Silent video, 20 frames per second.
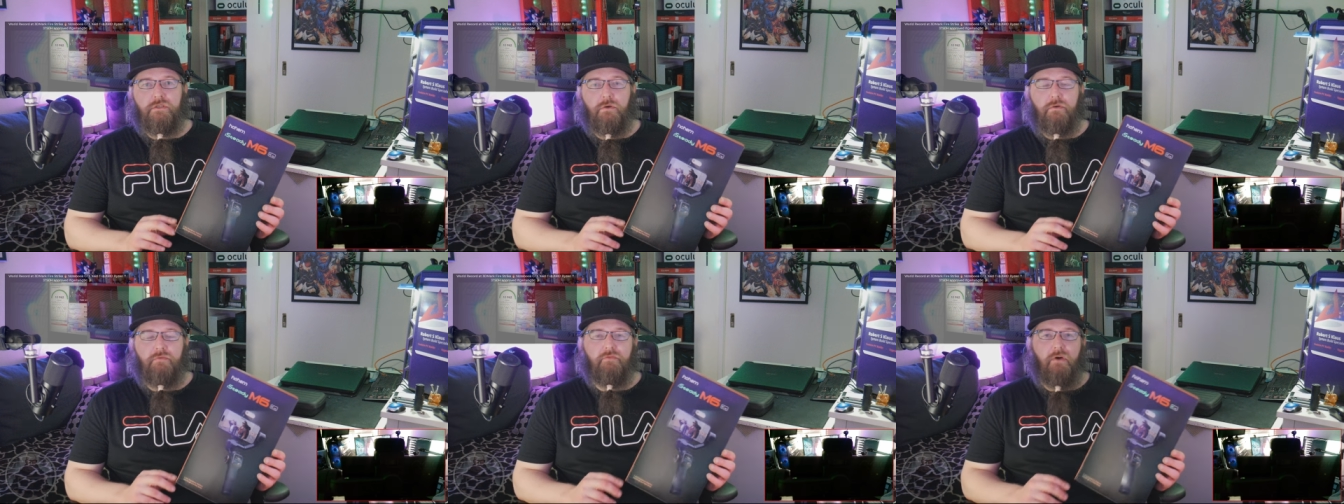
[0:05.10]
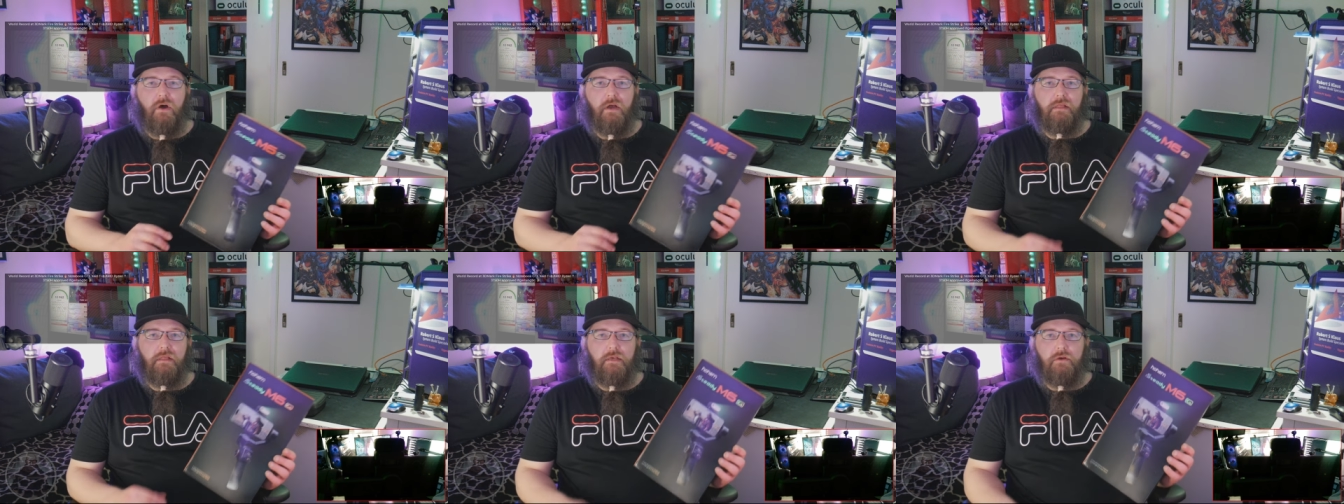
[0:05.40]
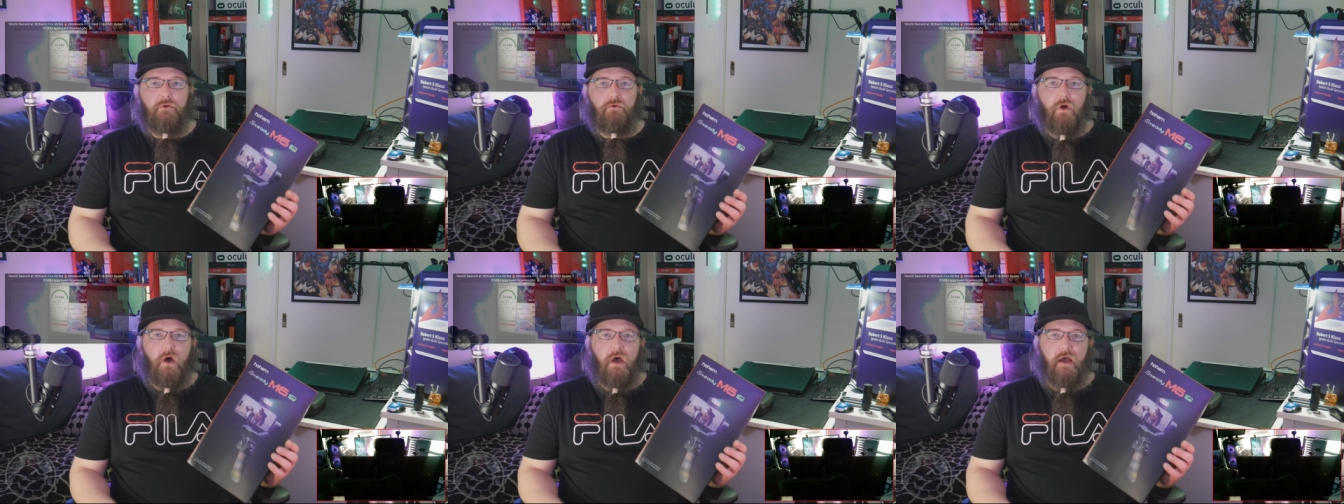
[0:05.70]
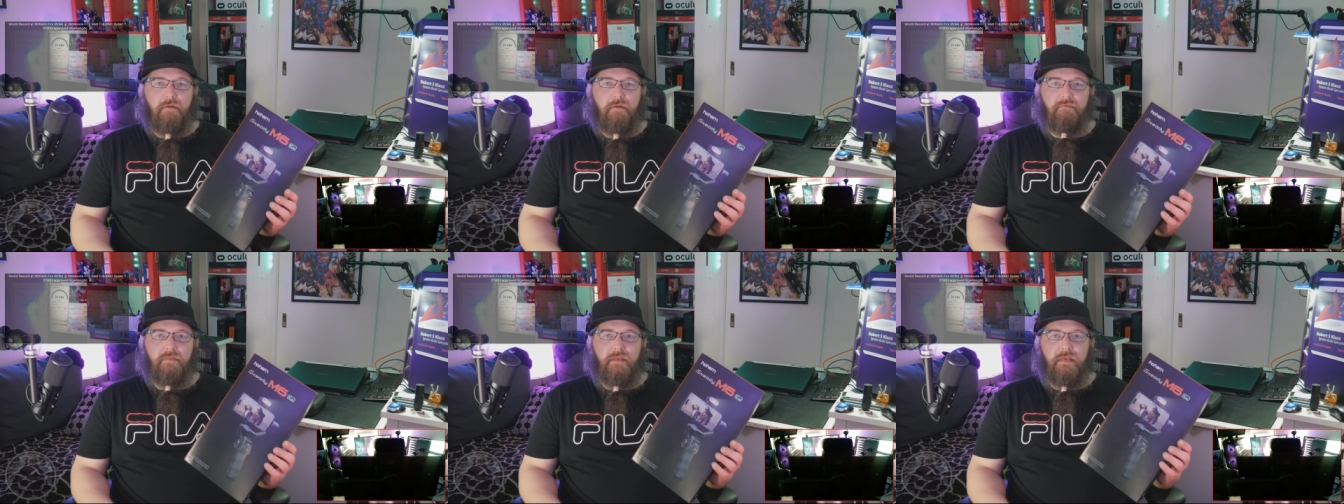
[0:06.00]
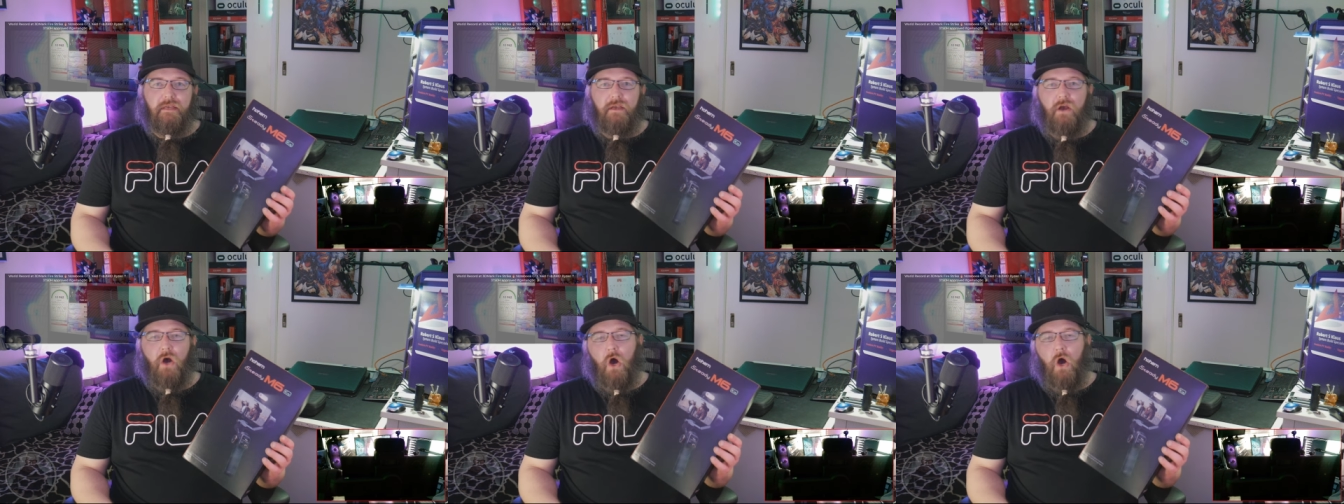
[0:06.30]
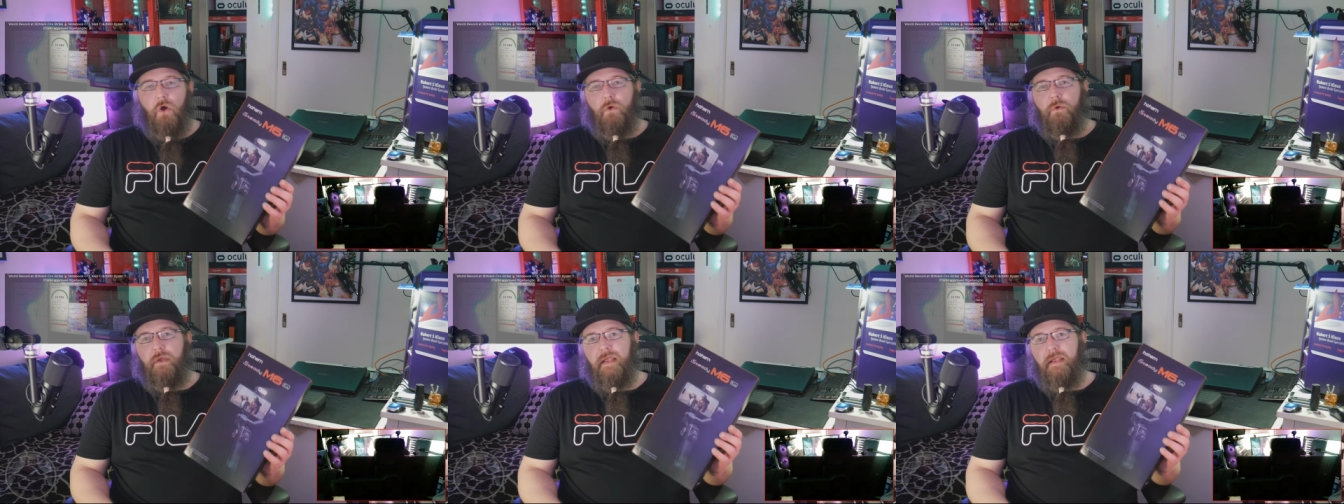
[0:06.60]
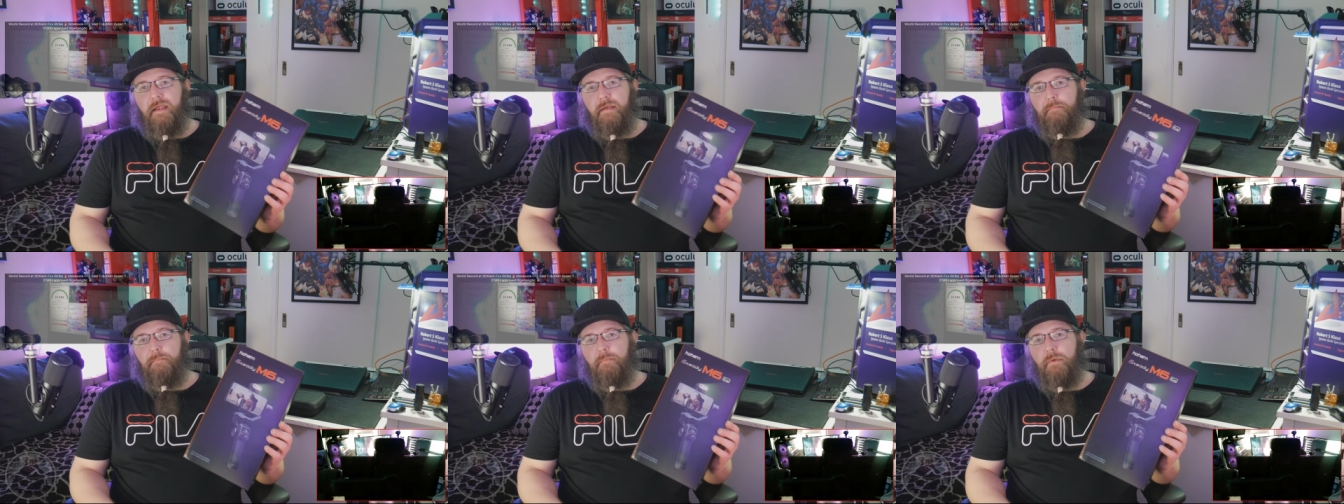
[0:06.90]
finally arrived, the
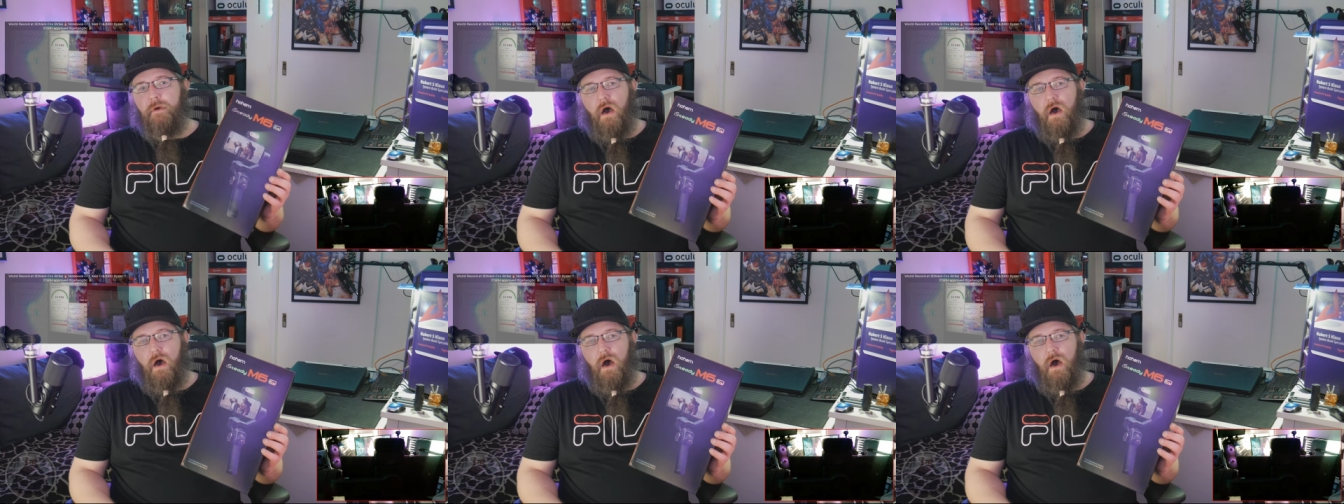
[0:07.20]
Hohem